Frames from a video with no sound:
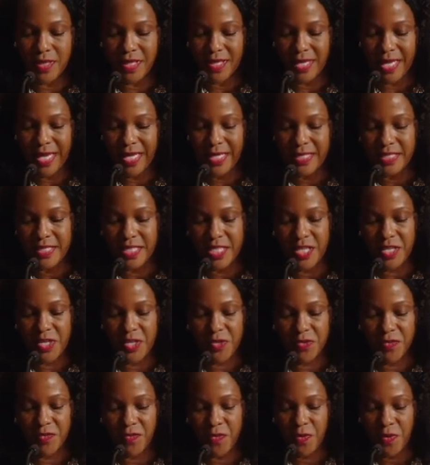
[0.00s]

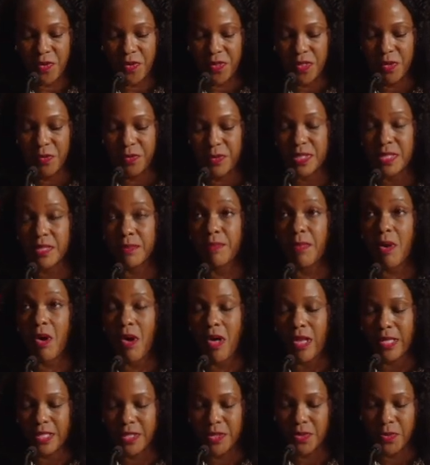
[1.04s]
1804, there was a
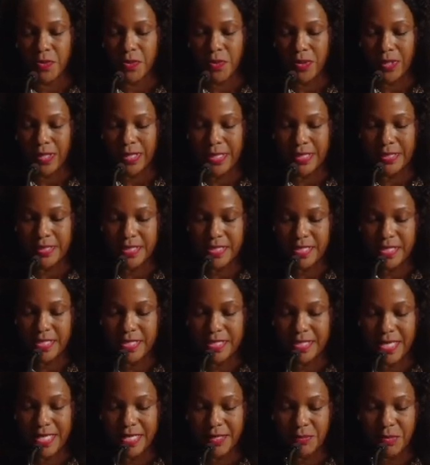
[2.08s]
ball in New Orleans to
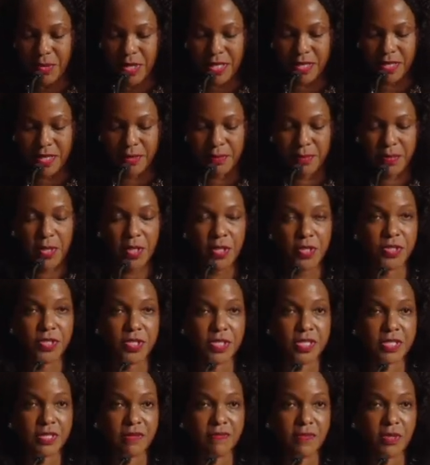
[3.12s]
celebrate the
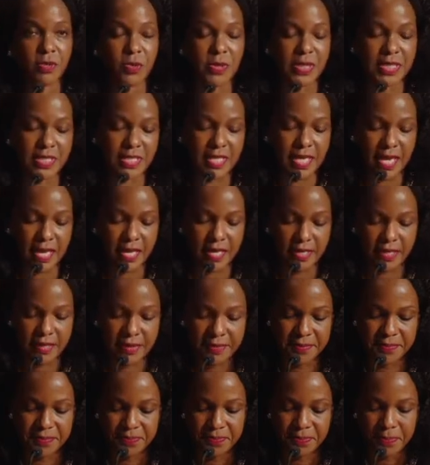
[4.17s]
purchase of Louisiana.
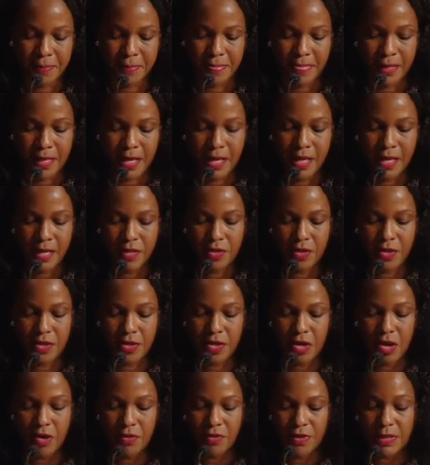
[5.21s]
There had
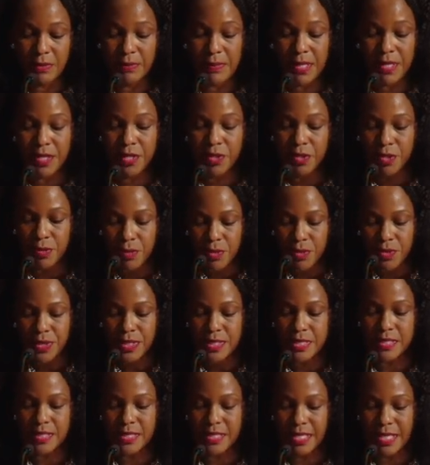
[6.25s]
already been numerous
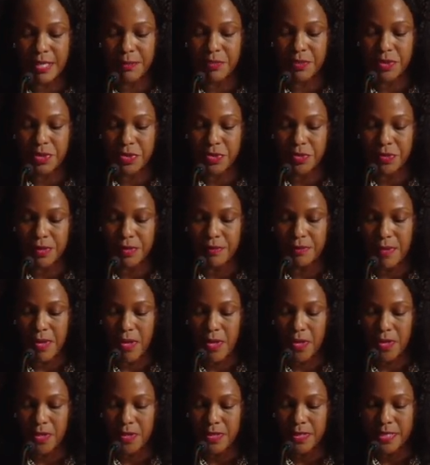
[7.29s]
celebratory
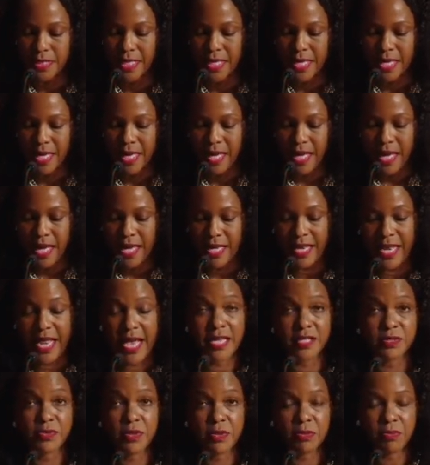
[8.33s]
balls, and
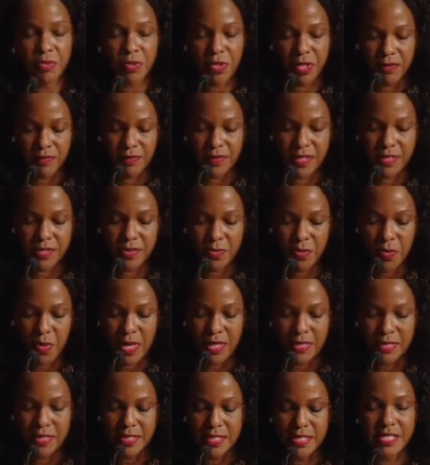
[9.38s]
as with previous
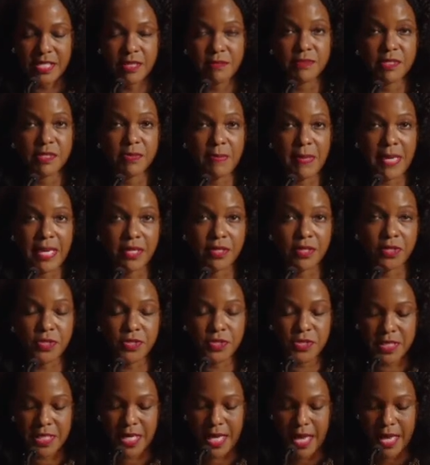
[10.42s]
ones, some
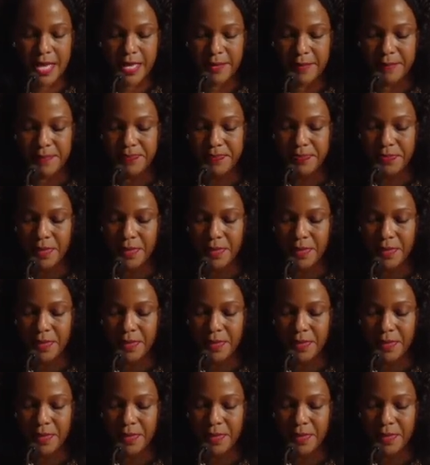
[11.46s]
Spaniards came,